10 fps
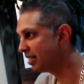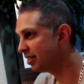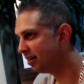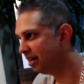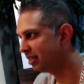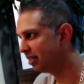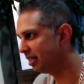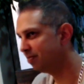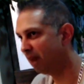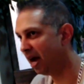That's on us.
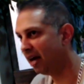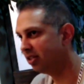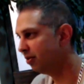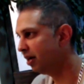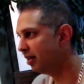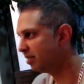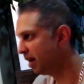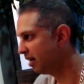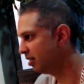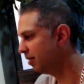That's bad UI. That's
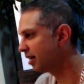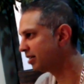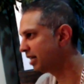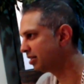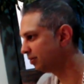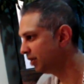bad UX.